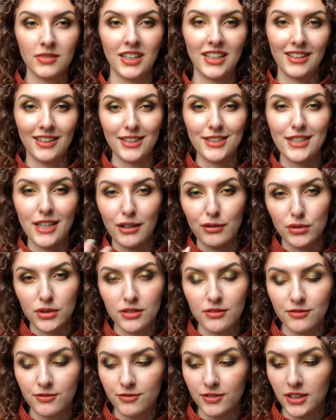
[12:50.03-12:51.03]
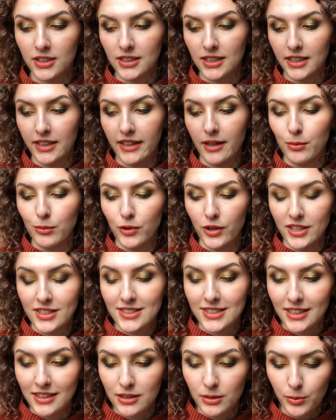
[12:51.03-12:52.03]
at least I wouldn't feel like I'm
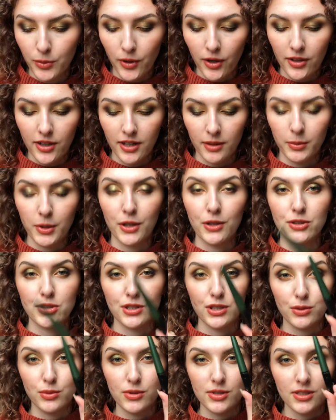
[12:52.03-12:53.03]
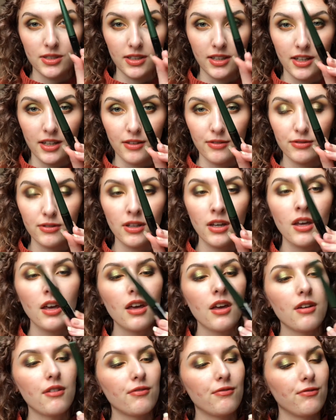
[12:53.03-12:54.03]
wasting the product, because this was a gift
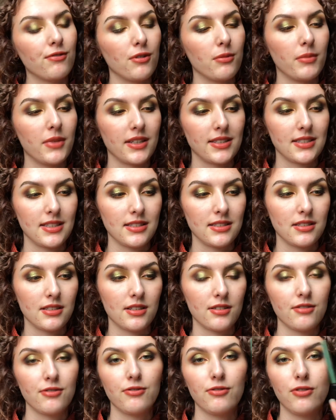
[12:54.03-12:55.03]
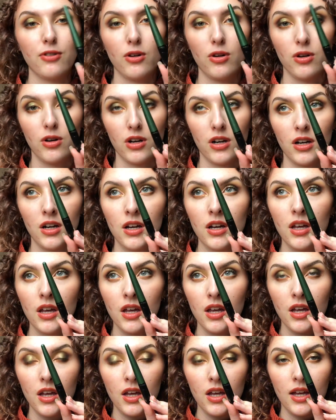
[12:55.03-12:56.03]
from my sister for
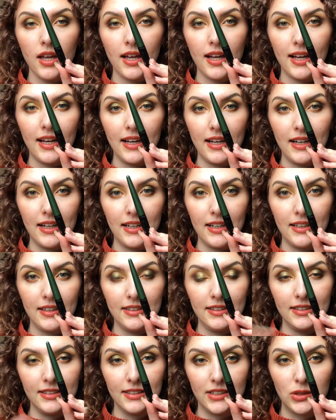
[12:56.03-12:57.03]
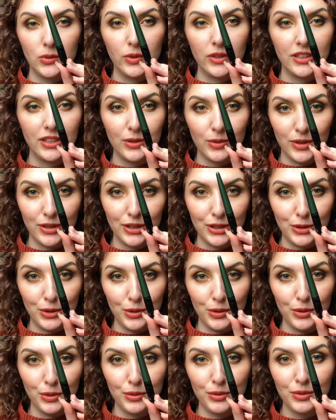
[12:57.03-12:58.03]
the
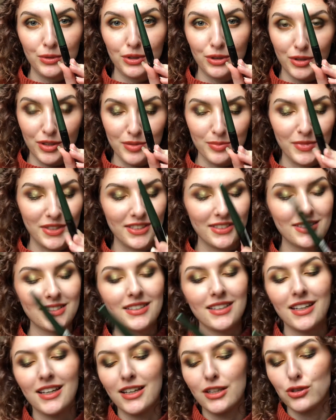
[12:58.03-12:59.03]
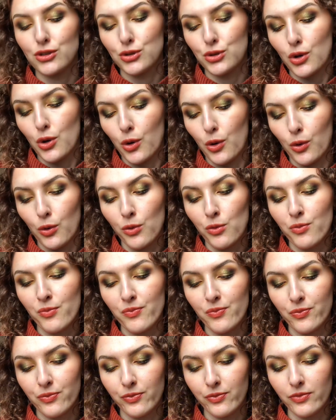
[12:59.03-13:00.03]
2022 Christmas. So
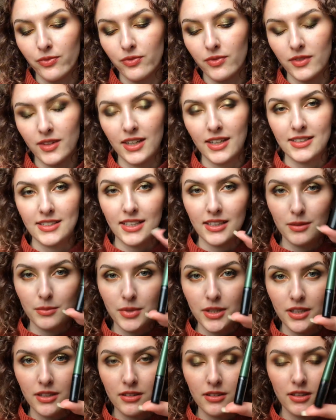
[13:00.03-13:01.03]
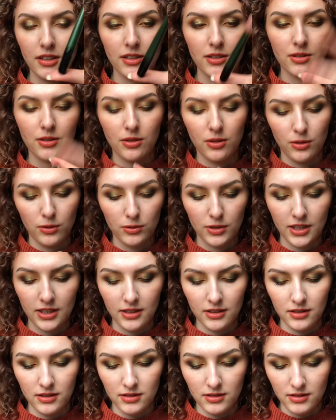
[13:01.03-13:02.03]
it's gonna be a year old,
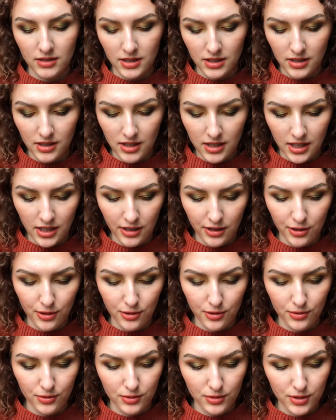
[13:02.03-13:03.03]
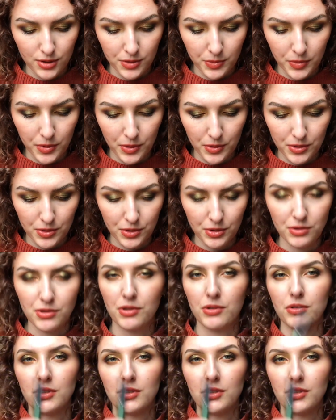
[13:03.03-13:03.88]
and I think you're supposed to throw